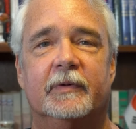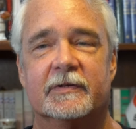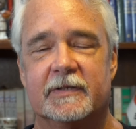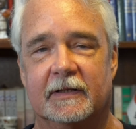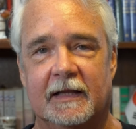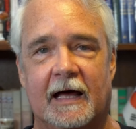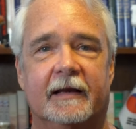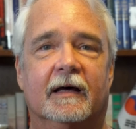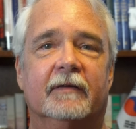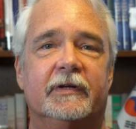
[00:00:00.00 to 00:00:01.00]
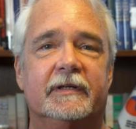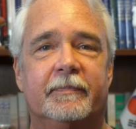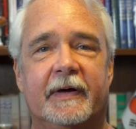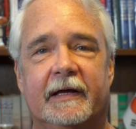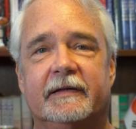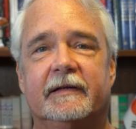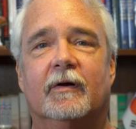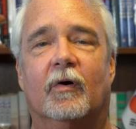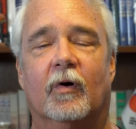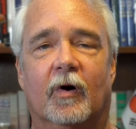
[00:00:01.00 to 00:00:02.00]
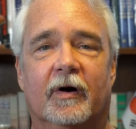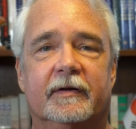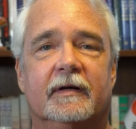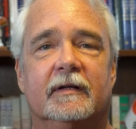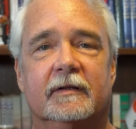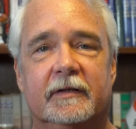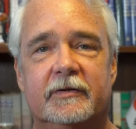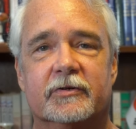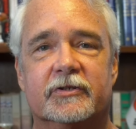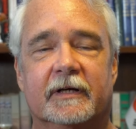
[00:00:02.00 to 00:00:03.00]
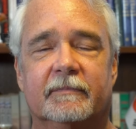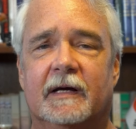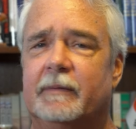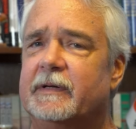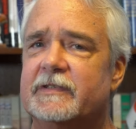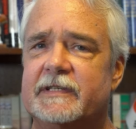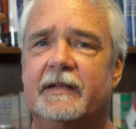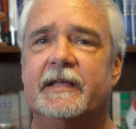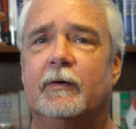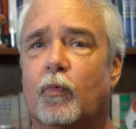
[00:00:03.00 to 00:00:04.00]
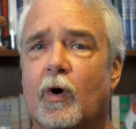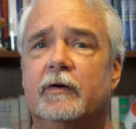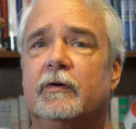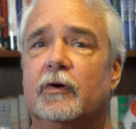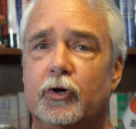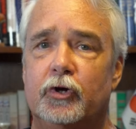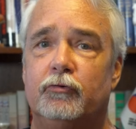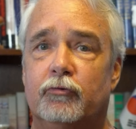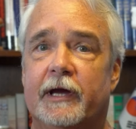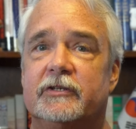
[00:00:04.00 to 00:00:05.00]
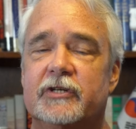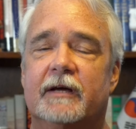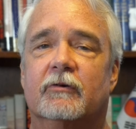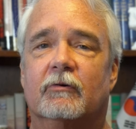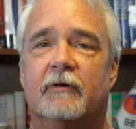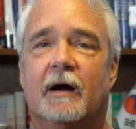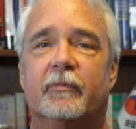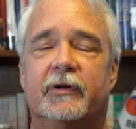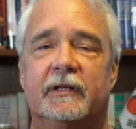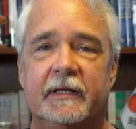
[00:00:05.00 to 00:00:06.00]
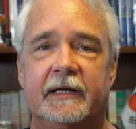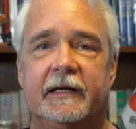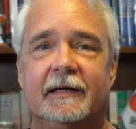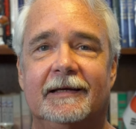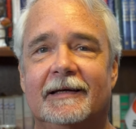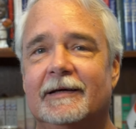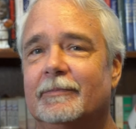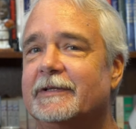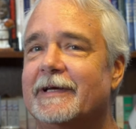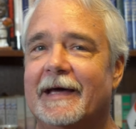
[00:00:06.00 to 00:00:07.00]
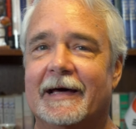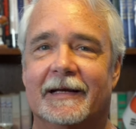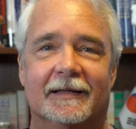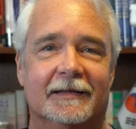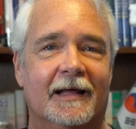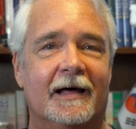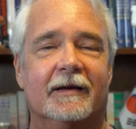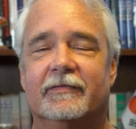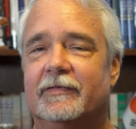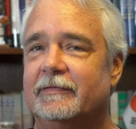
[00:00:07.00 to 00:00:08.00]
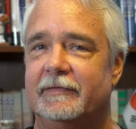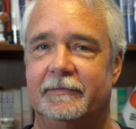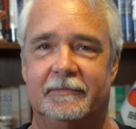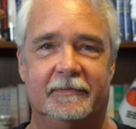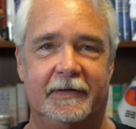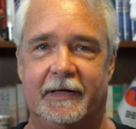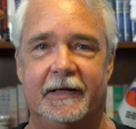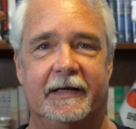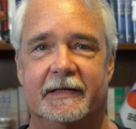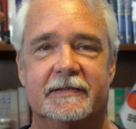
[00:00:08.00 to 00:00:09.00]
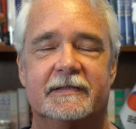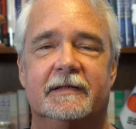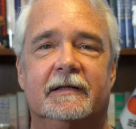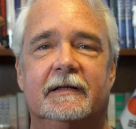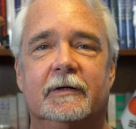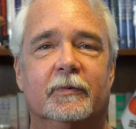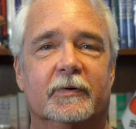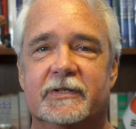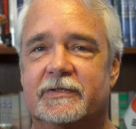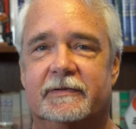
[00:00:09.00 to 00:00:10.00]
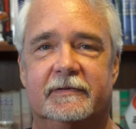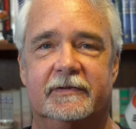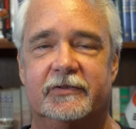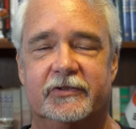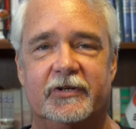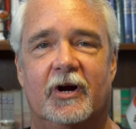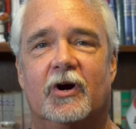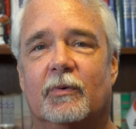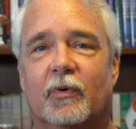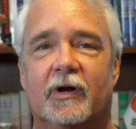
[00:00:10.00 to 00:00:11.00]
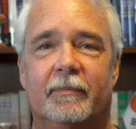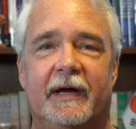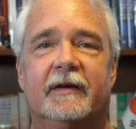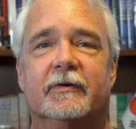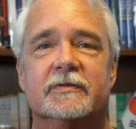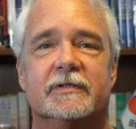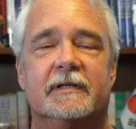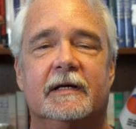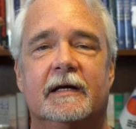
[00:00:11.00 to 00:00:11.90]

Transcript: because a lot of it depended on leadership. I mean, the South had one great general, Robert E. Lee, but they had a lot of idiots who were just terrible commanders.